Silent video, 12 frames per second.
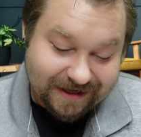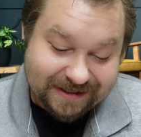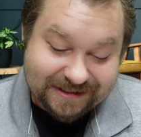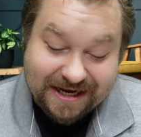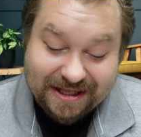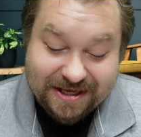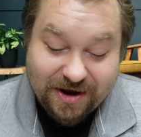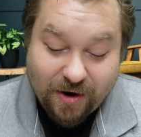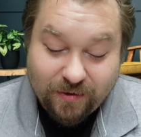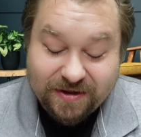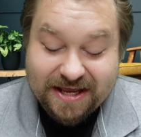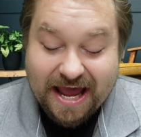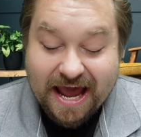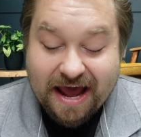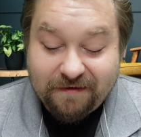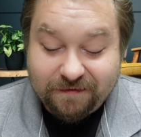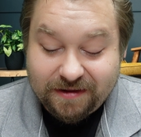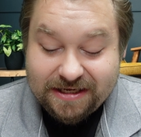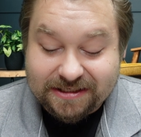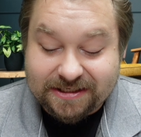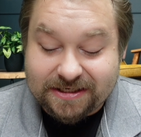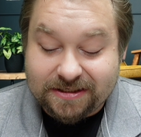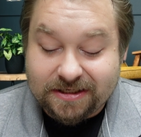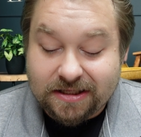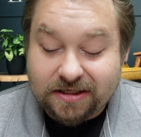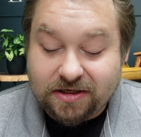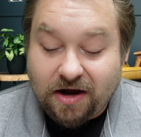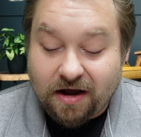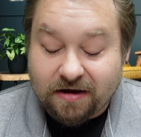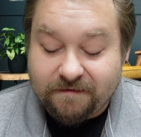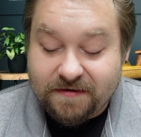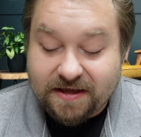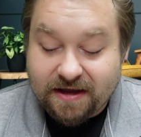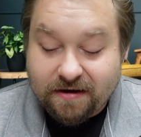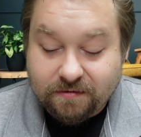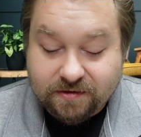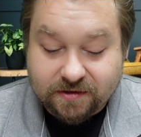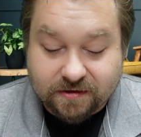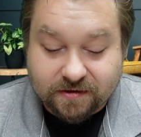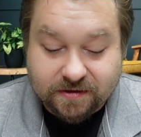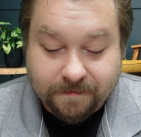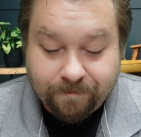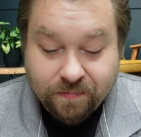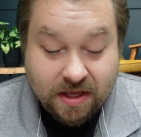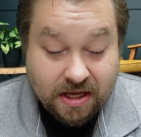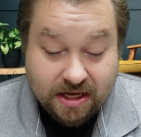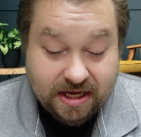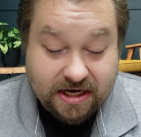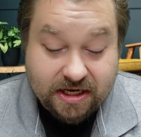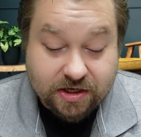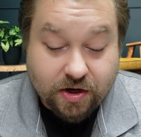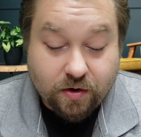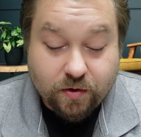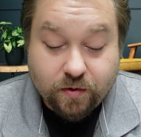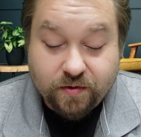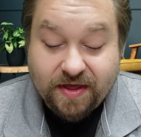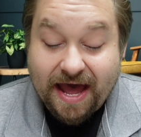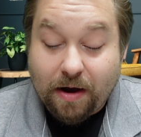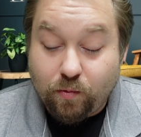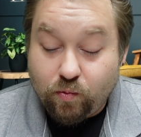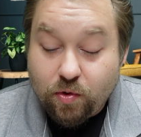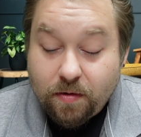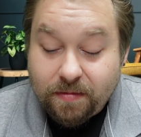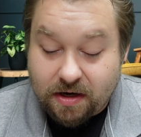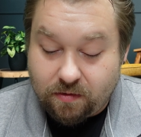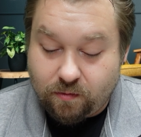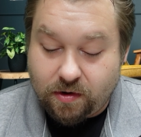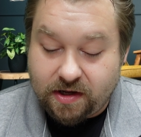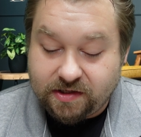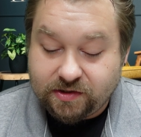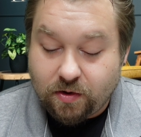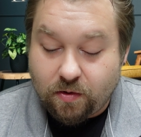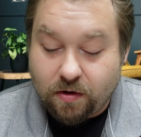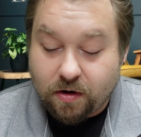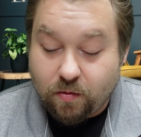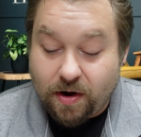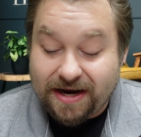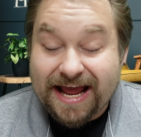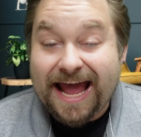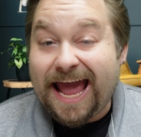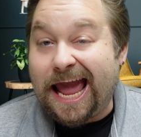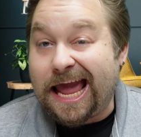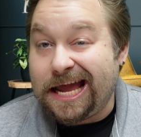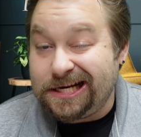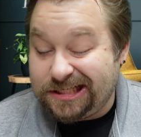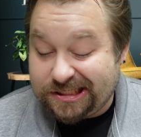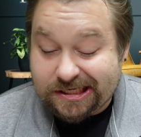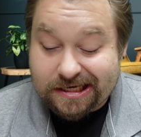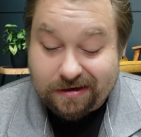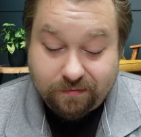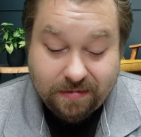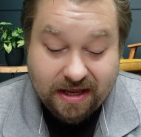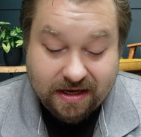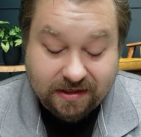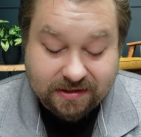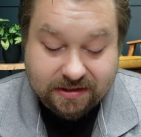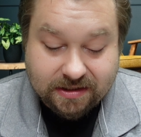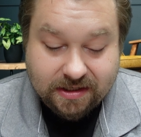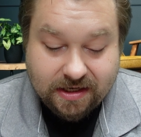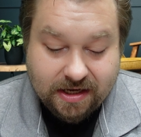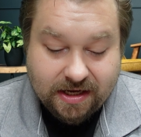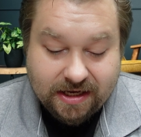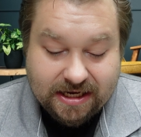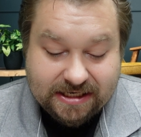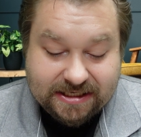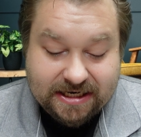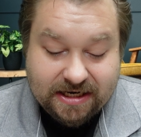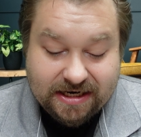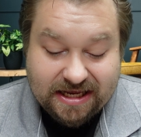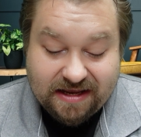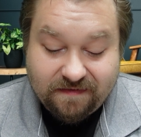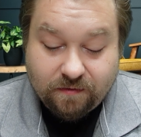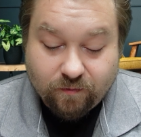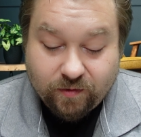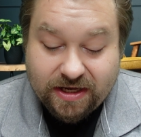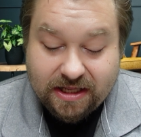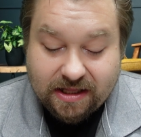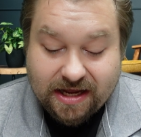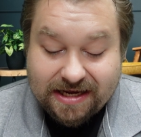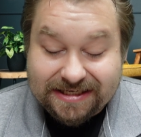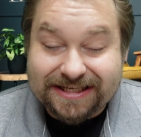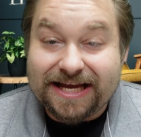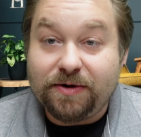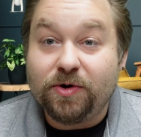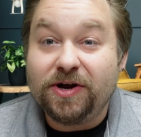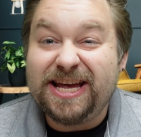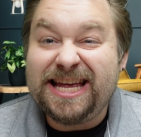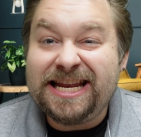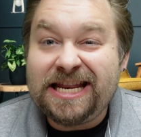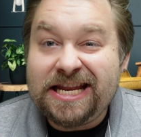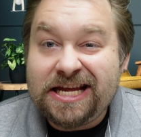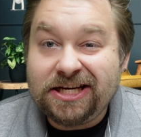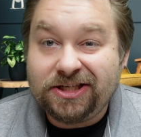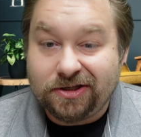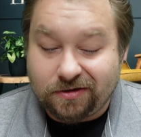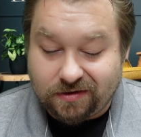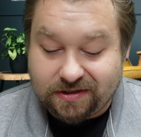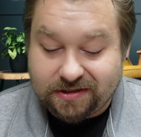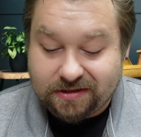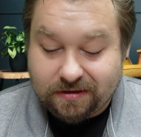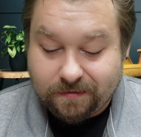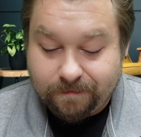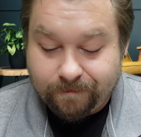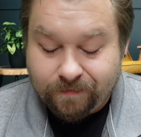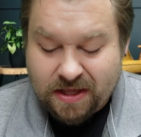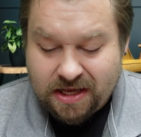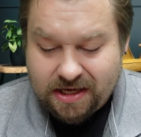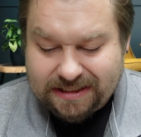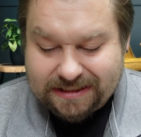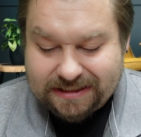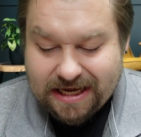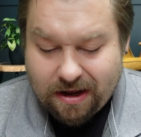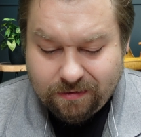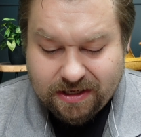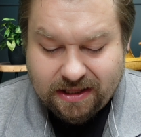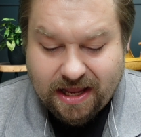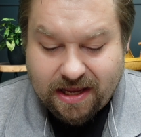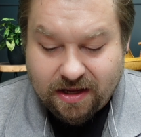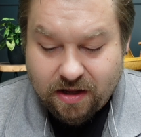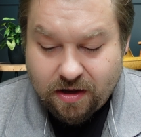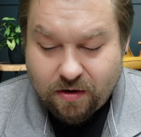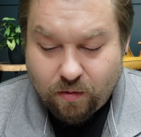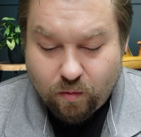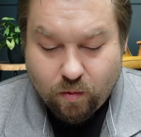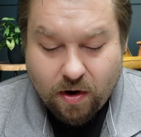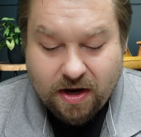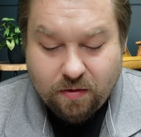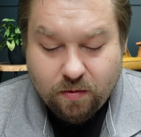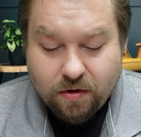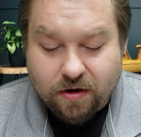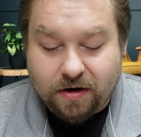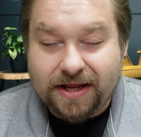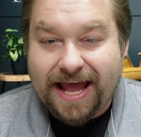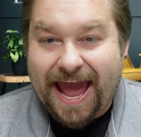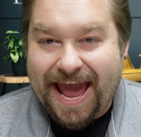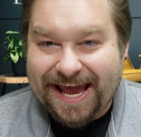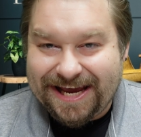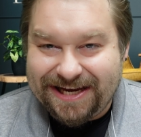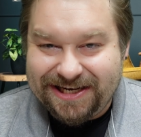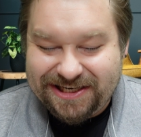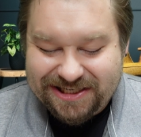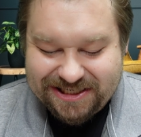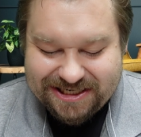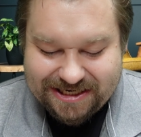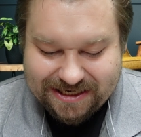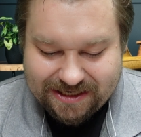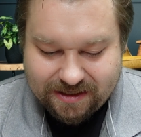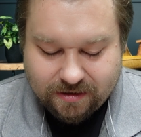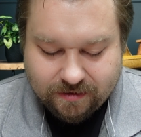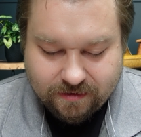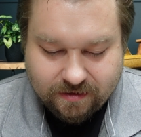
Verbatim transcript: Stanley only half listened to the talk of the counselors. He didn't know who that woman was or what AG meant. He didn't even realize they were initials. It sounded like one word, AG.